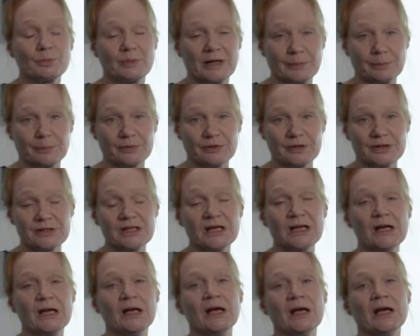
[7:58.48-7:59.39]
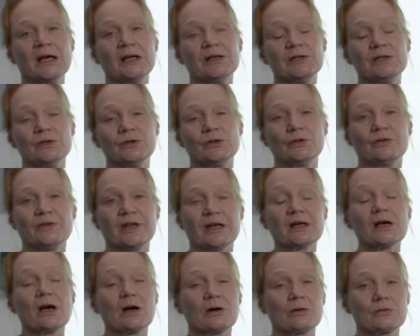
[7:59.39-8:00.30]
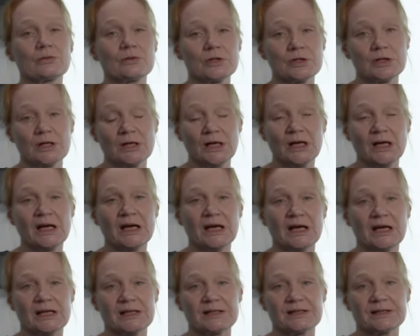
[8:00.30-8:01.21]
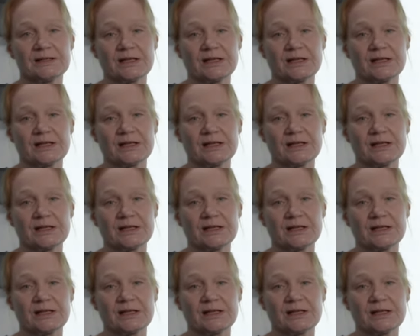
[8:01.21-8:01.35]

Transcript: papers, and they count as